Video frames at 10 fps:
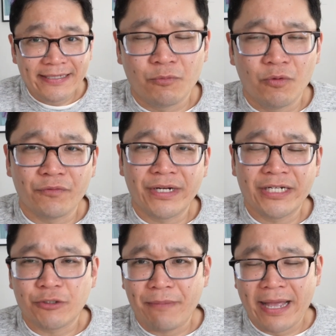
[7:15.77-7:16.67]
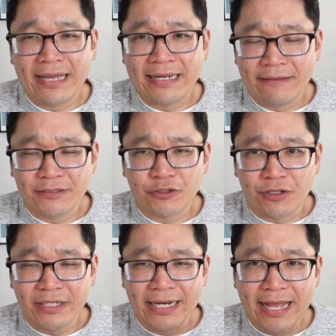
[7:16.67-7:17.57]
Wolverine and Japan have a
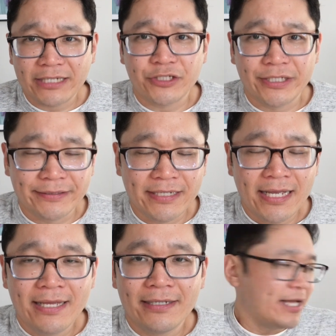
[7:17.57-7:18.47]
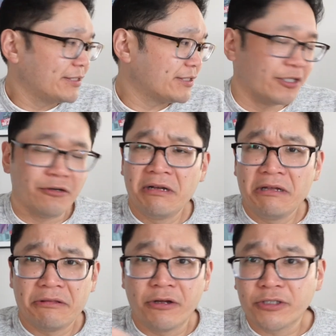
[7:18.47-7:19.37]
strong connection. So
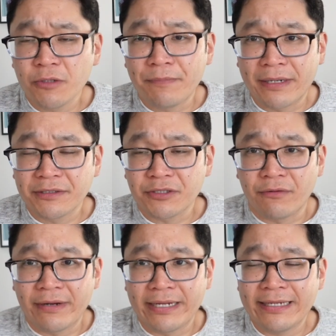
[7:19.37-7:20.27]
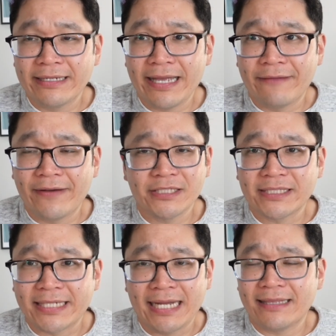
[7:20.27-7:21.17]
those 2 bundles already, if I
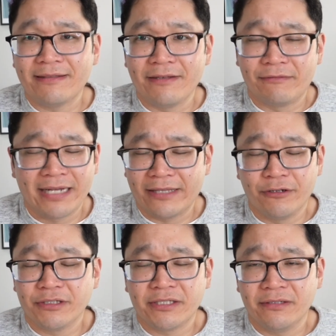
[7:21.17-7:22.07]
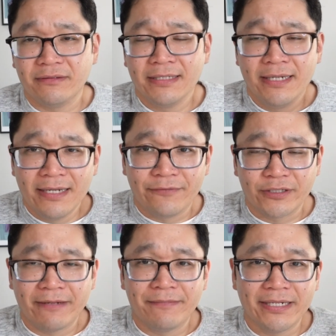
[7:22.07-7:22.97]
just got those 2 for
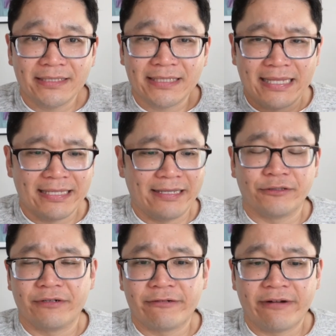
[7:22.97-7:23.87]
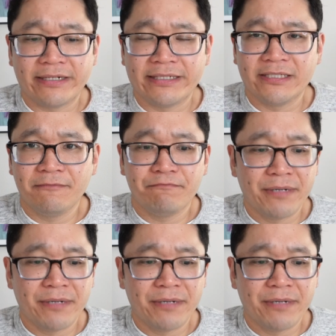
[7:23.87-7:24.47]
$10, I think that's already a great deal.